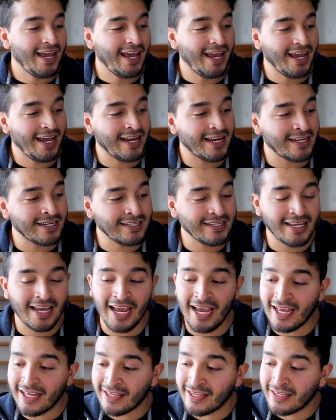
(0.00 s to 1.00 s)
And
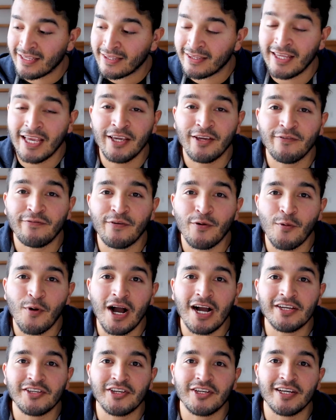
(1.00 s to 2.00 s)
yeah, thank you for
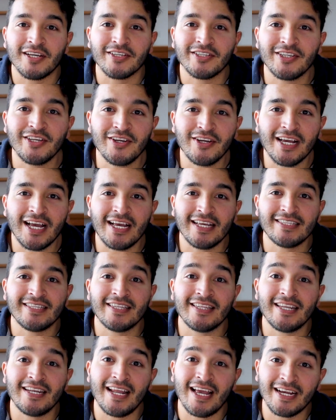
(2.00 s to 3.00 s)
watching. I'll see you guys
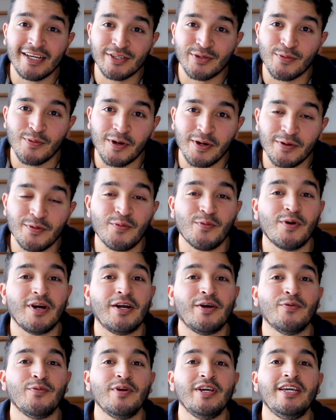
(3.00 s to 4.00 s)
in the next one
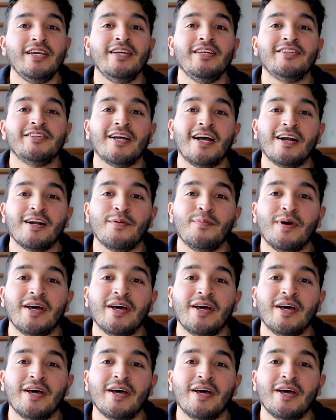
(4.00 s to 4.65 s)
where we talk